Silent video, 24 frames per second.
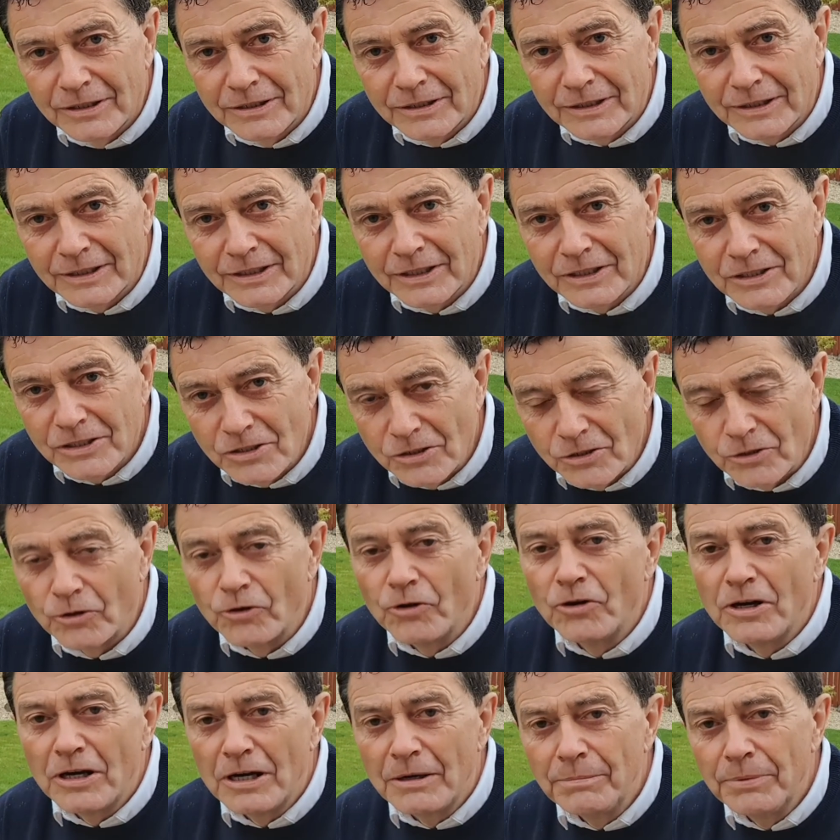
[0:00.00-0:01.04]
It is
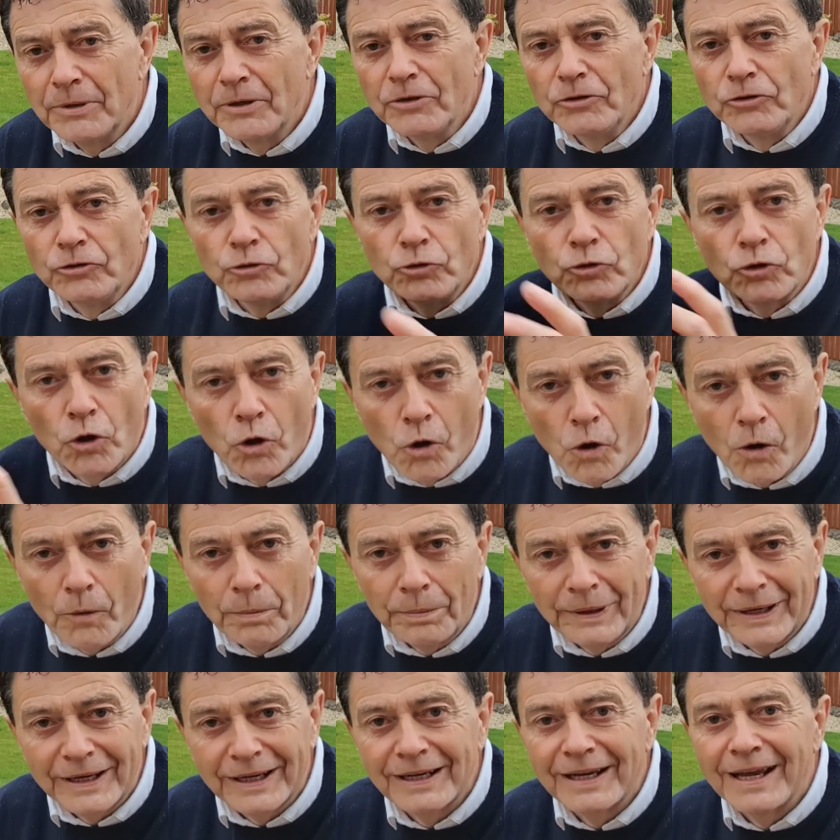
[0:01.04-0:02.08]
not about you
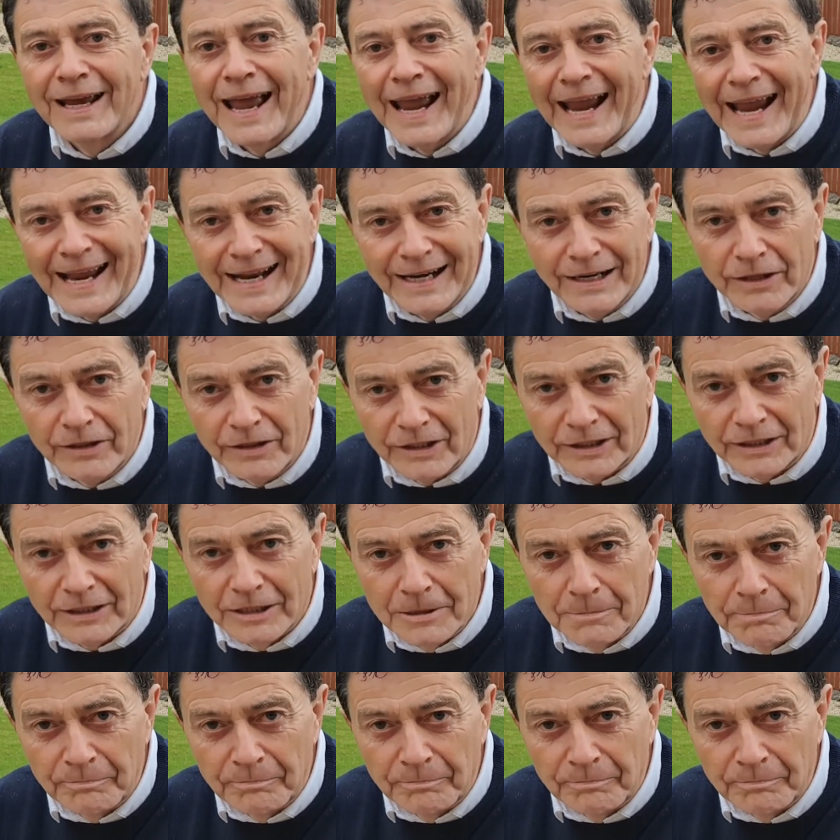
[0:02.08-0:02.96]
copying anything.